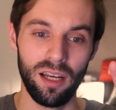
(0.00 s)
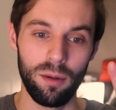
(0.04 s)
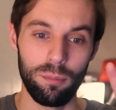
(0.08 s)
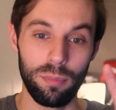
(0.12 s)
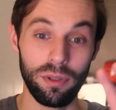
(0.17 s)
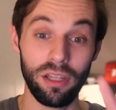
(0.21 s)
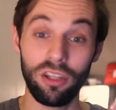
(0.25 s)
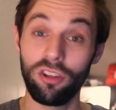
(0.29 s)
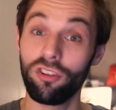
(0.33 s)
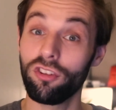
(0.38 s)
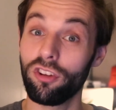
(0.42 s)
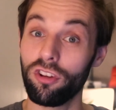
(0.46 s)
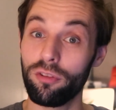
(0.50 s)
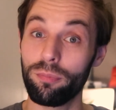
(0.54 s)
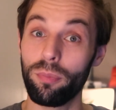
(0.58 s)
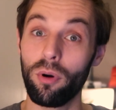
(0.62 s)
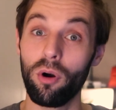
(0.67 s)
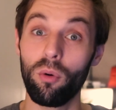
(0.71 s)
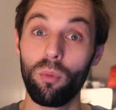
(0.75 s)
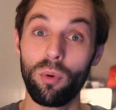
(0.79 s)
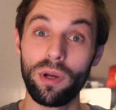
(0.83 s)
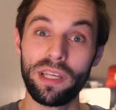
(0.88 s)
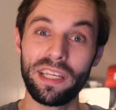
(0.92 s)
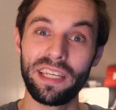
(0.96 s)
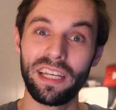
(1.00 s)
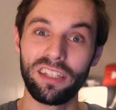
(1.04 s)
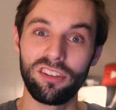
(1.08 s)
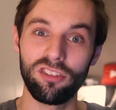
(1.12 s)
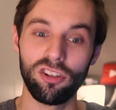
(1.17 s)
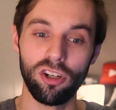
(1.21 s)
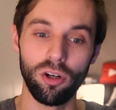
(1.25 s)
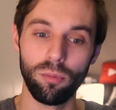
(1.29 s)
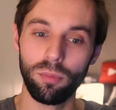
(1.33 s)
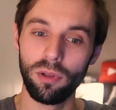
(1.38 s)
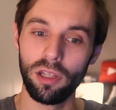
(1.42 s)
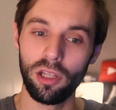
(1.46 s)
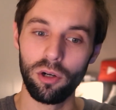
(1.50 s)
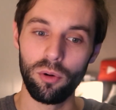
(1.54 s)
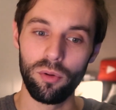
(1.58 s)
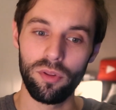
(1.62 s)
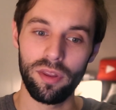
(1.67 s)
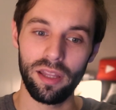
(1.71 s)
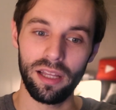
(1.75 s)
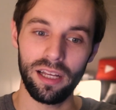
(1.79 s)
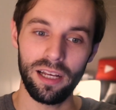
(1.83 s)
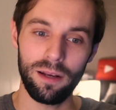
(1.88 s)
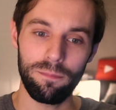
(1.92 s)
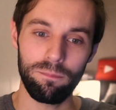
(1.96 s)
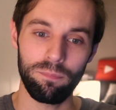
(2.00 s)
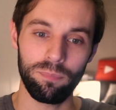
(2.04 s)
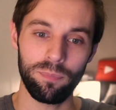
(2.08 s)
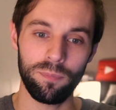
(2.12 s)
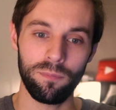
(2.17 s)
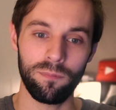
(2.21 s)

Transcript: But this is a spot where you get to upload that.